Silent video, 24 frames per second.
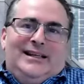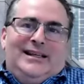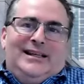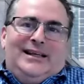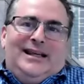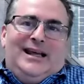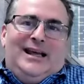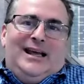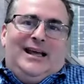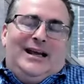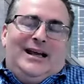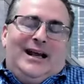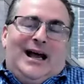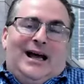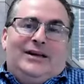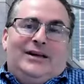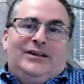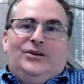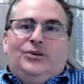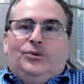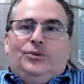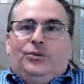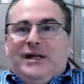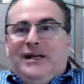and how
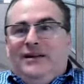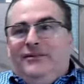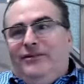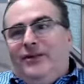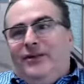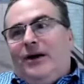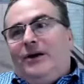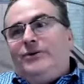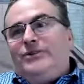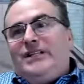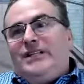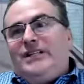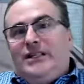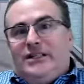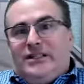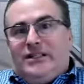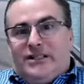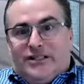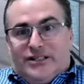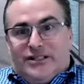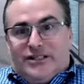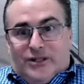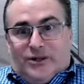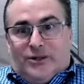you weave those into the
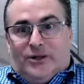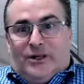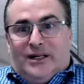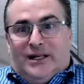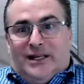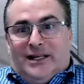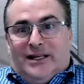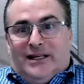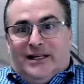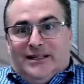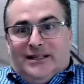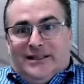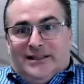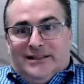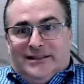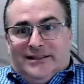story.